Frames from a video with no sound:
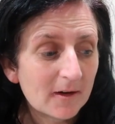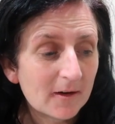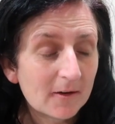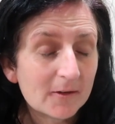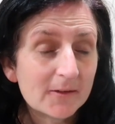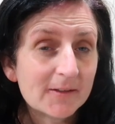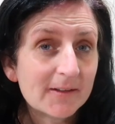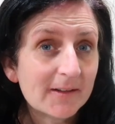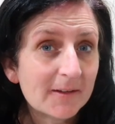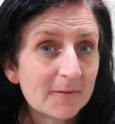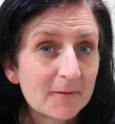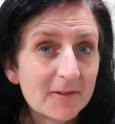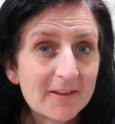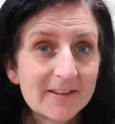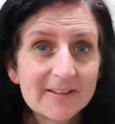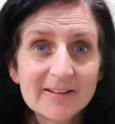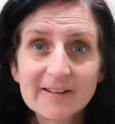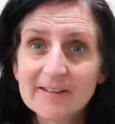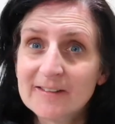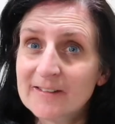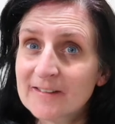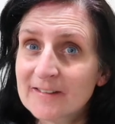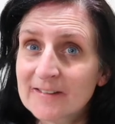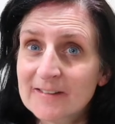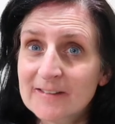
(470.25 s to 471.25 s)
I'll see if there's
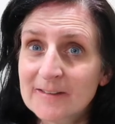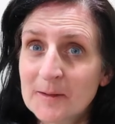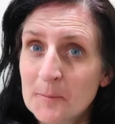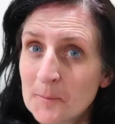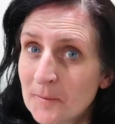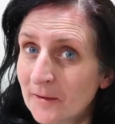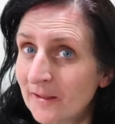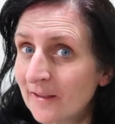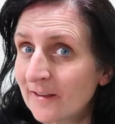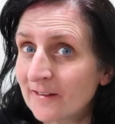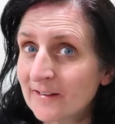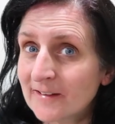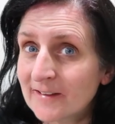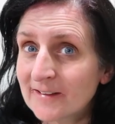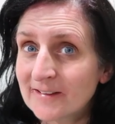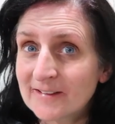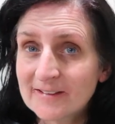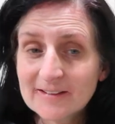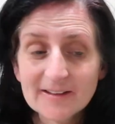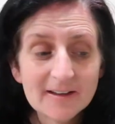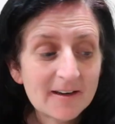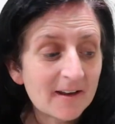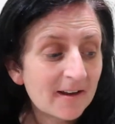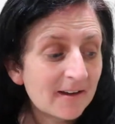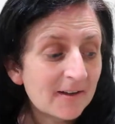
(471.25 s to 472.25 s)
a similar list
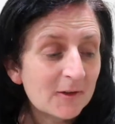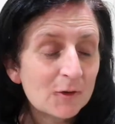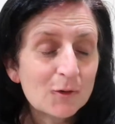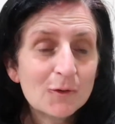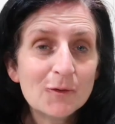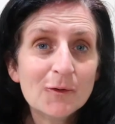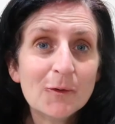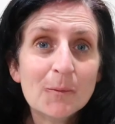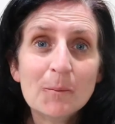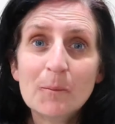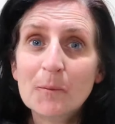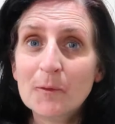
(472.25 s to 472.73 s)
and I can do some